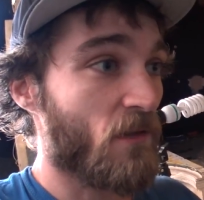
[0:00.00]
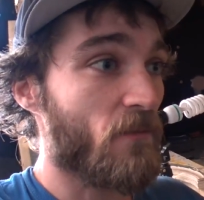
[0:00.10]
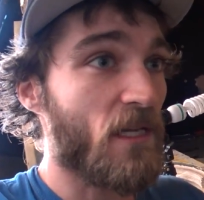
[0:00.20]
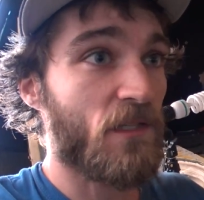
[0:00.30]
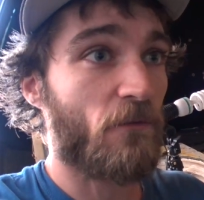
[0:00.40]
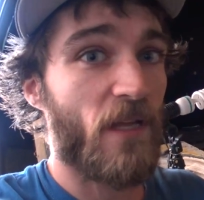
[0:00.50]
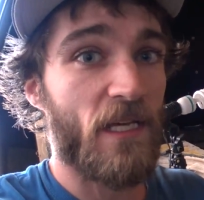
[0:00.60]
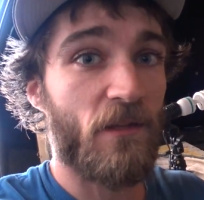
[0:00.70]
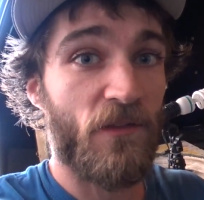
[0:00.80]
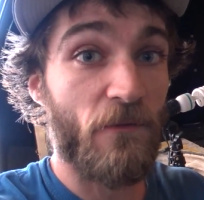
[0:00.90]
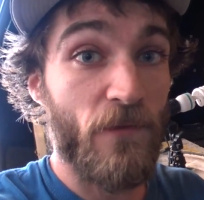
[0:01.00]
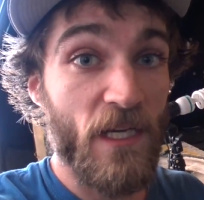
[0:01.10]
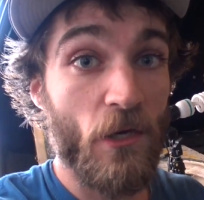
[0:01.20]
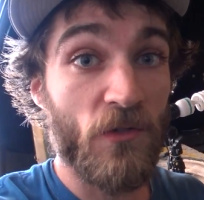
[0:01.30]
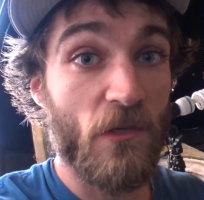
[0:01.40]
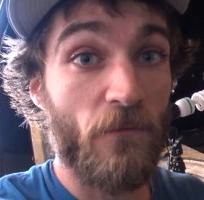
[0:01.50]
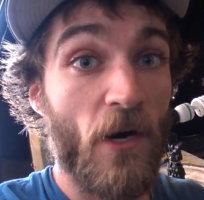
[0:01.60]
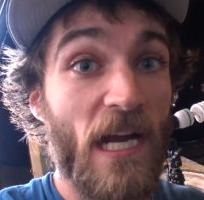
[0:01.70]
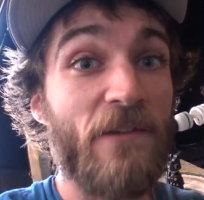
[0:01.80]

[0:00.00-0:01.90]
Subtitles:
means of like the video so far.